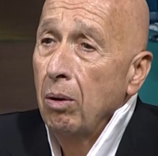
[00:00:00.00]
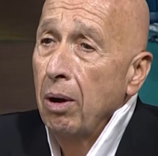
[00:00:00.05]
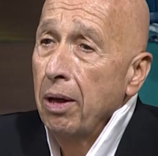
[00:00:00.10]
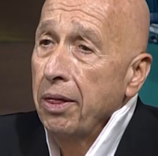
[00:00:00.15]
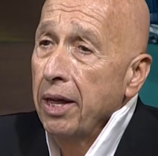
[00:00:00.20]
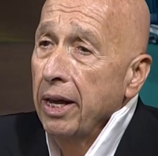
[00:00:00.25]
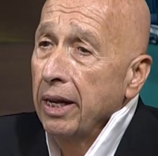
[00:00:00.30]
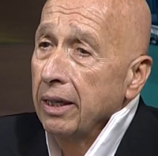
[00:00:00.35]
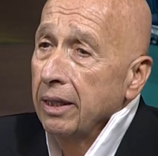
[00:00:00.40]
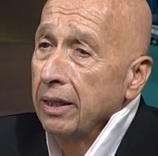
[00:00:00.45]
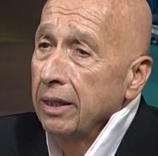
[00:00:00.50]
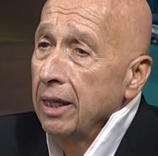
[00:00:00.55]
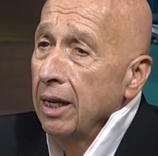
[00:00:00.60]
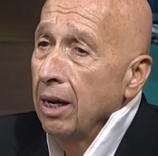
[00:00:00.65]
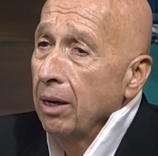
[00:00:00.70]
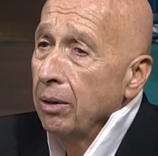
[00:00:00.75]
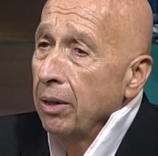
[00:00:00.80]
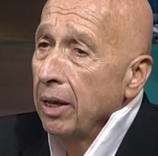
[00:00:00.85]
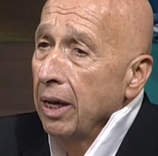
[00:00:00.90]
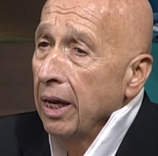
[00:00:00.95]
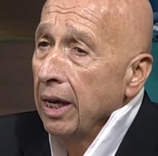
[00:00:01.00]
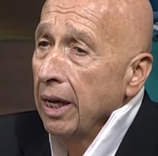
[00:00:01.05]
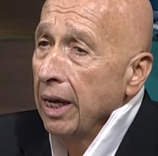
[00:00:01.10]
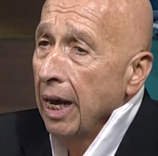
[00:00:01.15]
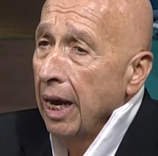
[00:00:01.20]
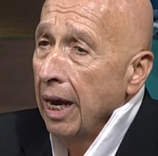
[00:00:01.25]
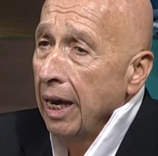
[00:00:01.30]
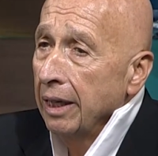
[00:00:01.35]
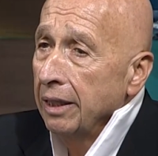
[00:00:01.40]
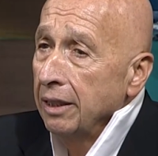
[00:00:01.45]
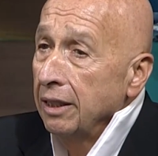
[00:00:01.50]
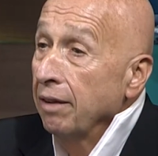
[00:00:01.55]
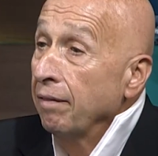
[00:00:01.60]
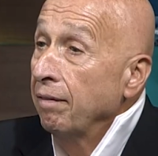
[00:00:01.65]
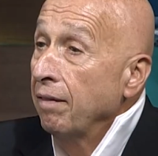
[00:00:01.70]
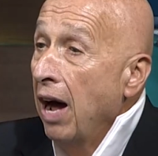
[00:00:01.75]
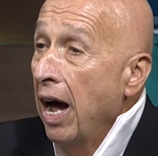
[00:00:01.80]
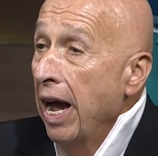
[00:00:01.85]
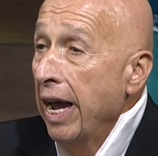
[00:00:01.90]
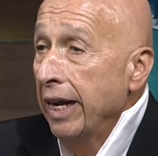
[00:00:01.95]
Well, I think, the
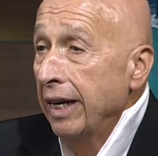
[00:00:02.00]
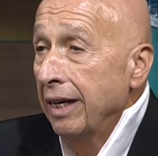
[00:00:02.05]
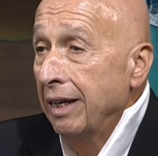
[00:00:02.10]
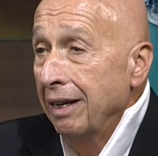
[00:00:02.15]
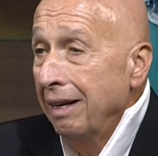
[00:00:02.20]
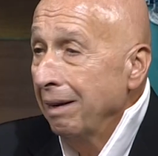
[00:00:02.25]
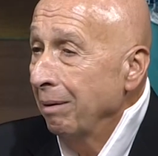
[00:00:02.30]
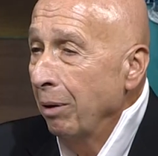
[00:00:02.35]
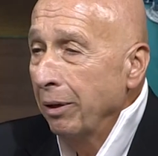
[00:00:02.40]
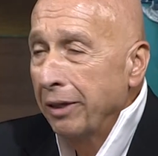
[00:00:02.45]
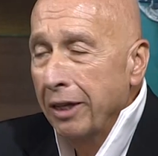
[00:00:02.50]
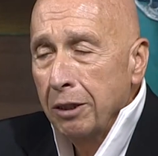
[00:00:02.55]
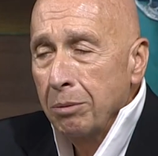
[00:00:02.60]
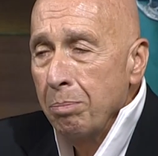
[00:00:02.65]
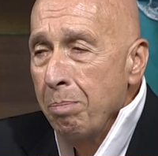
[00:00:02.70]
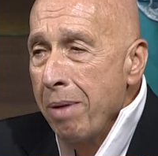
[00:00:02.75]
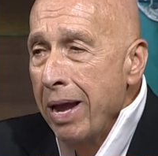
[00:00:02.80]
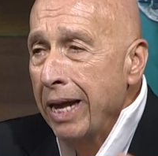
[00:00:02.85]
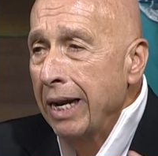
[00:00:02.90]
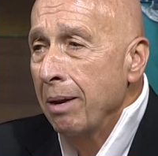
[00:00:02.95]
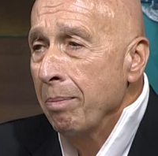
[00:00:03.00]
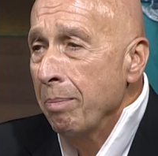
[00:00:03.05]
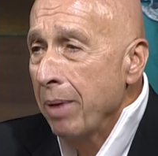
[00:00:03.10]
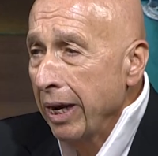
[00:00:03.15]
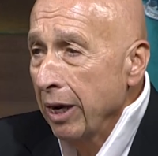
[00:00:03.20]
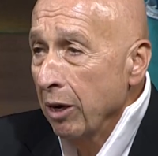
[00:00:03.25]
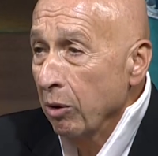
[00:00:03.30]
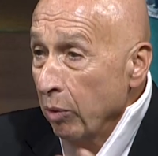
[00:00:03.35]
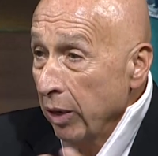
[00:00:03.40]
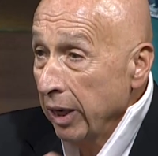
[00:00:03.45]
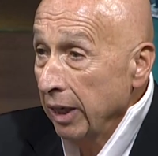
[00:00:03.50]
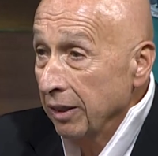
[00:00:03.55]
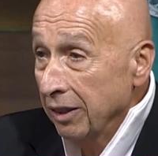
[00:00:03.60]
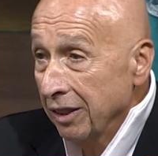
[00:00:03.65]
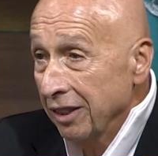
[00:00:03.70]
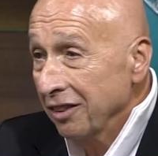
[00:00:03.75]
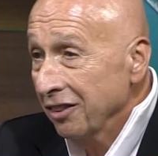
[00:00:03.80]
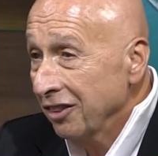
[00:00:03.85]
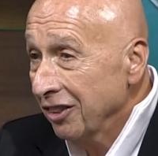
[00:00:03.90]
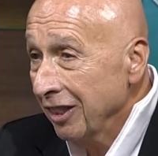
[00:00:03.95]
divide, well, there's many, many
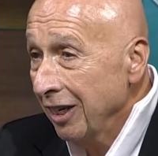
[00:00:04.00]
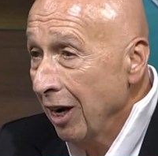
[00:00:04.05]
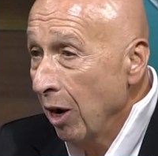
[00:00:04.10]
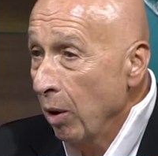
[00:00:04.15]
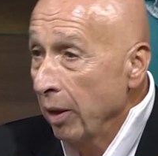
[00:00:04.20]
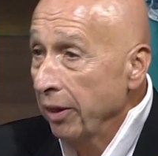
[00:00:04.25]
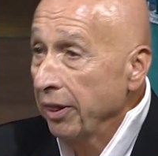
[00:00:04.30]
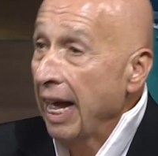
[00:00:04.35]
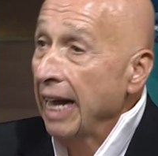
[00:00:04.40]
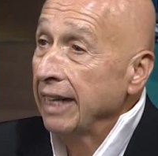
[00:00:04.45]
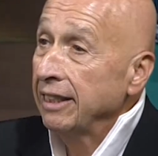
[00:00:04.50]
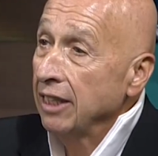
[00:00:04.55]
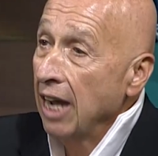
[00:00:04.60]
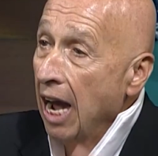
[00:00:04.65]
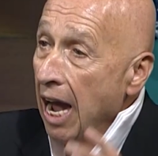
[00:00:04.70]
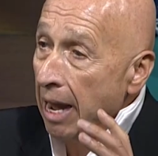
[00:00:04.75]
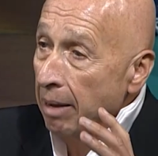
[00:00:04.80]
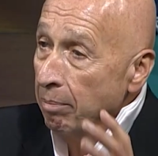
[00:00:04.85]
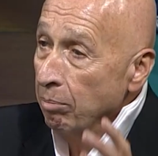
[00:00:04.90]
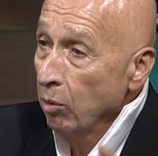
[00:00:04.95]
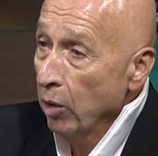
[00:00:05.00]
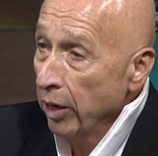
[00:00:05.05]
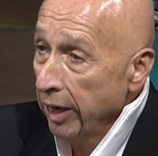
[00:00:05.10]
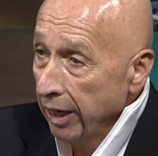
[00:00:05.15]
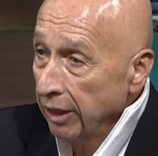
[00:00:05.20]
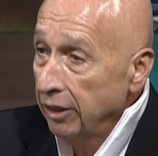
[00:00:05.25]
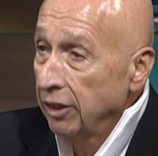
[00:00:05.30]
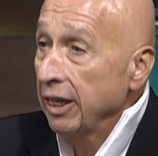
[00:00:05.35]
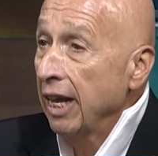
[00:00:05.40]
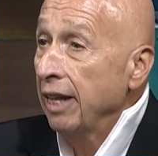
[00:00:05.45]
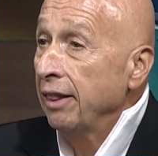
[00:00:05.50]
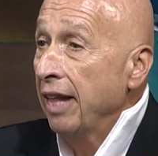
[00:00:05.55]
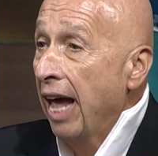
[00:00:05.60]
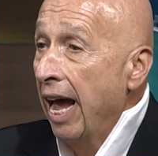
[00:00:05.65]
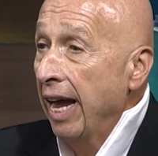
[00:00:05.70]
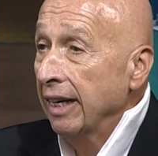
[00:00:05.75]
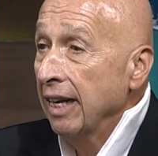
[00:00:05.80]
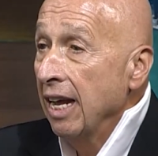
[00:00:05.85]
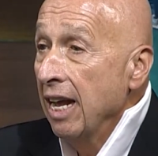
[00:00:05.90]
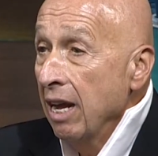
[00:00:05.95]
reasons. At that time when I said
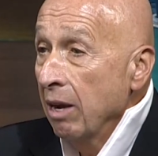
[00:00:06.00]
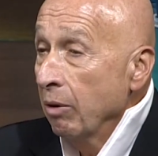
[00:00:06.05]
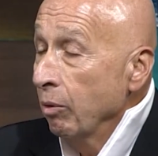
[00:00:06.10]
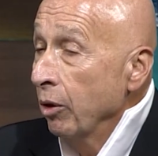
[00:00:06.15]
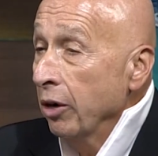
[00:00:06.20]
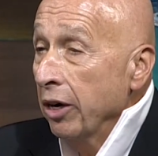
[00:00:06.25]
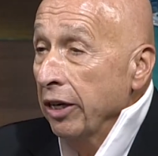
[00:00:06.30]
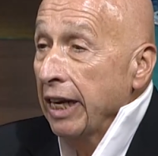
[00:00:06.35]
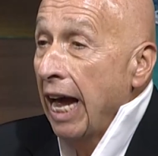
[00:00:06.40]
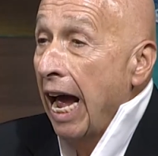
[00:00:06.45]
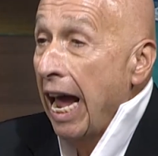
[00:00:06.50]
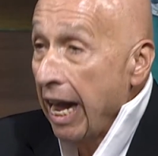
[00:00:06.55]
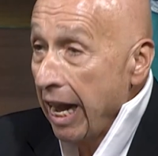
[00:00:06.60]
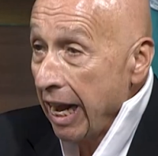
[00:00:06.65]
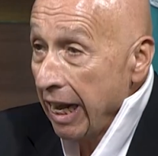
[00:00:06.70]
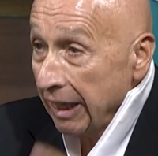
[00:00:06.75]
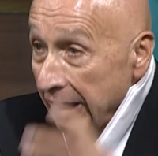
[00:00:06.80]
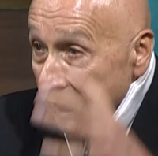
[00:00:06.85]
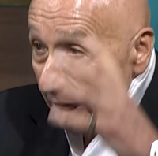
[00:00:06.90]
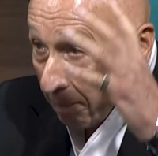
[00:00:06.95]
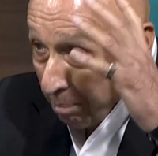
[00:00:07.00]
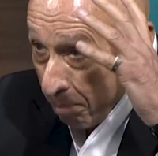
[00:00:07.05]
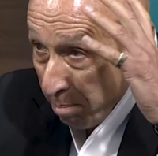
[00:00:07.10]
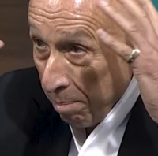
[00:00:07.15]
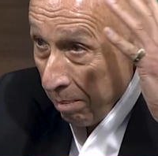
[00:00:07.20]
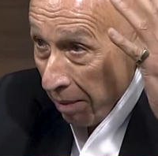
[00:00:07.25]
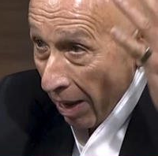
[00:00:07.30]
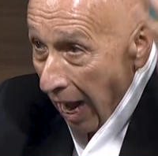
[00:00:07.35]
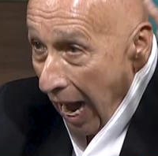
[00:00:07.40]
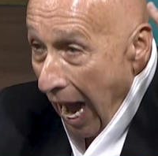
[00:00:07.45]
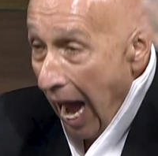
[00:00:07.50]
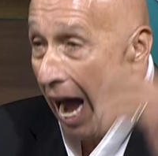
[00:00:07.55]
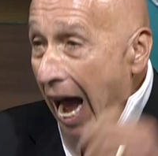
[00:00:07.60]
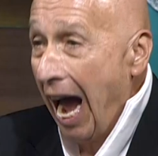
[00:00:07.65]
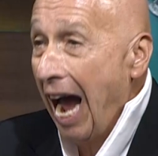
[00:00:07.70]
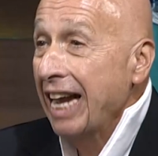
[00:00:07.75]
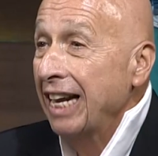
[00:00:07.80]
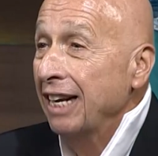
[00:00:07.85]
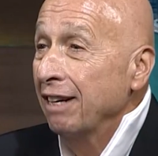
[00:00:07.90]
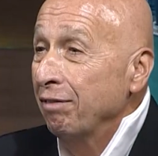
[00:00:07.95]
that, we were in the
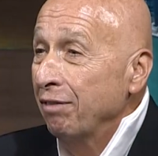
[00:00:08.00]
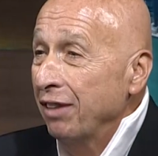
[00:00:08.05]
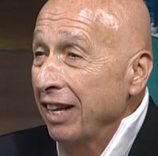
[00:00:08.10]
height of